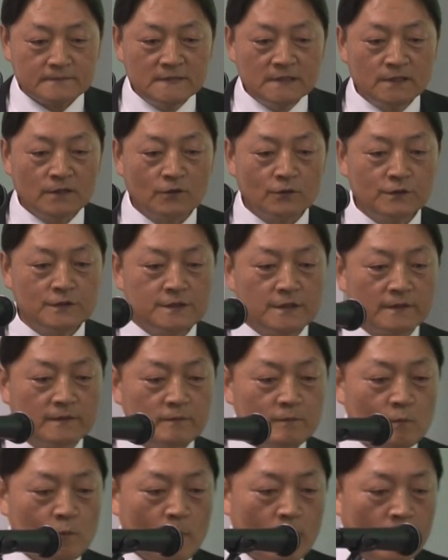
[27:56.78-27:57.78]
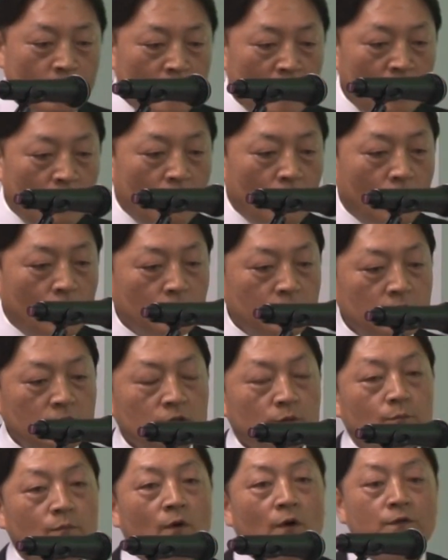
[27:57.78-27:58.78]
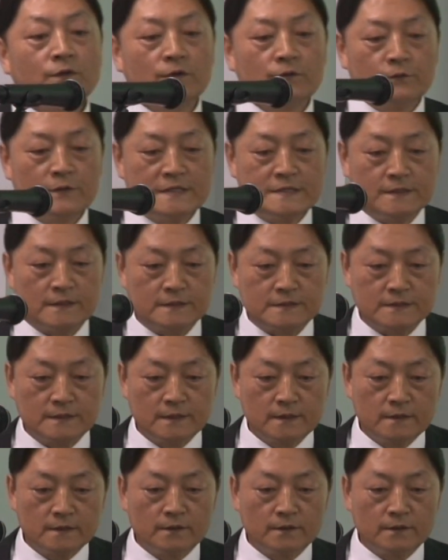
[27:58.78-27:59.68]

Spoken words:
Conclusion, according to modern research,